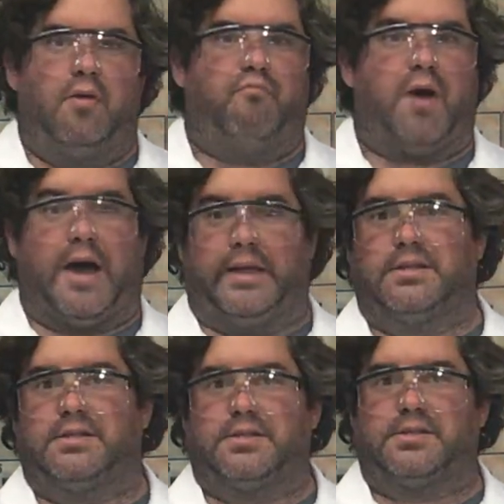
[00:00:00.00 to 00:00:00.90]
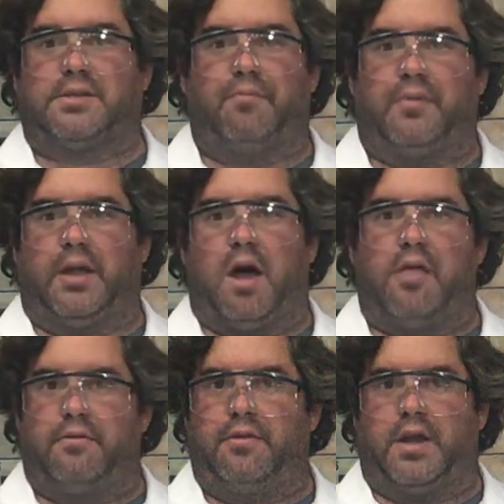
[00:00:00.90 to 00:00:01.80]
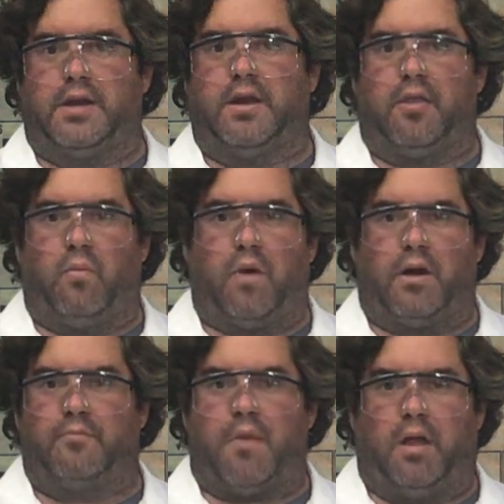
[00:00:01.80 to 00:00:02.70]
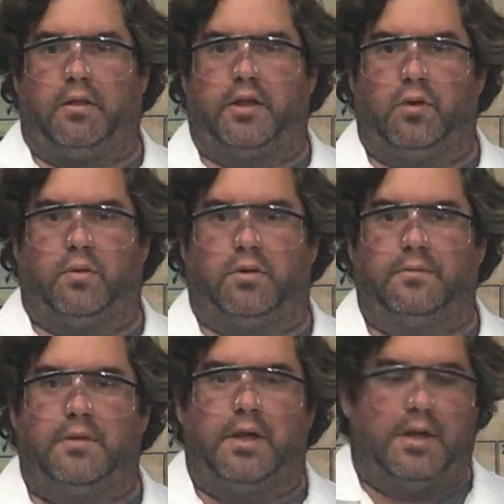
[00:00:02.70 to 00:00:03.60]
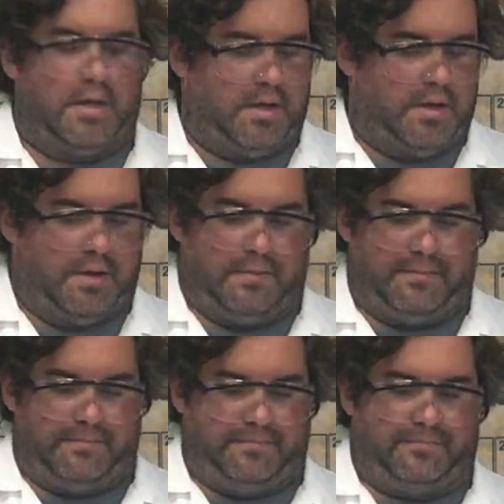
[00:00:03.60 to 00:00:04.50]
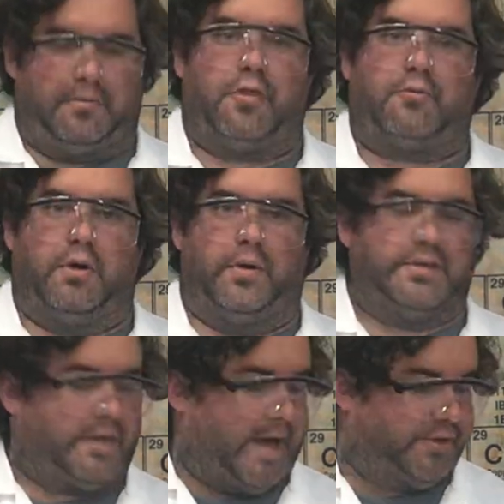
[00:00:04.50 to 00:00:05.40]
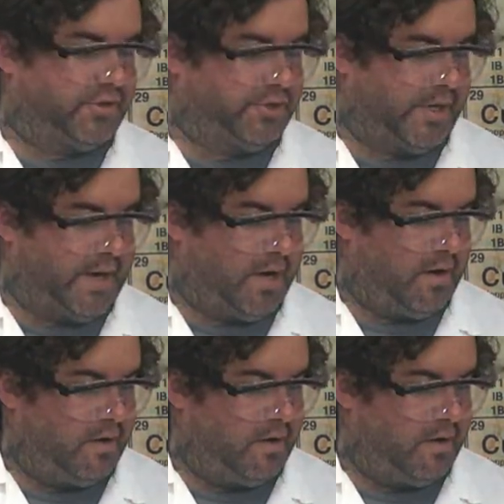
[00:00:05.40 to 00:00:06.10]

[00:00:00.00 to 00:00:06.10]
binds to something other than another water molecule through its hydrogen